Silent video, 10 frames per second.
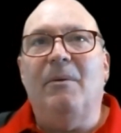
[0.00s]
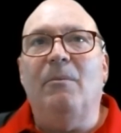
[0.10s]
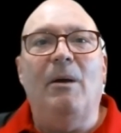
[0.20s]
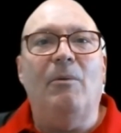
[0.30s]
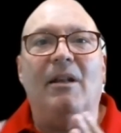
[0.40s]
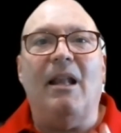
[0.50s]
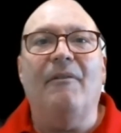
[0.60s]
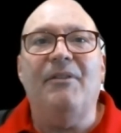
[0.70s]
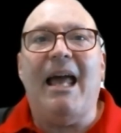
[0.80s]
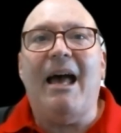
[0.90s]
We would
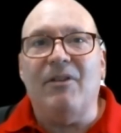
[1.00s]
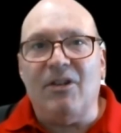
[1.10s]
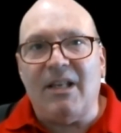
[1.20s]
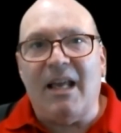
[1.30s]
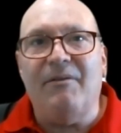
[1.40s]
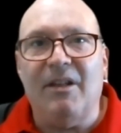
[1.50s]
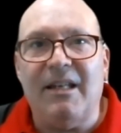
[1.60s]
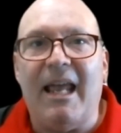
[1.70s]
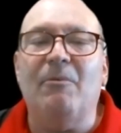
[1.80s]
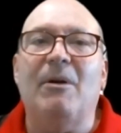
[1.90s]
love to have you save the date.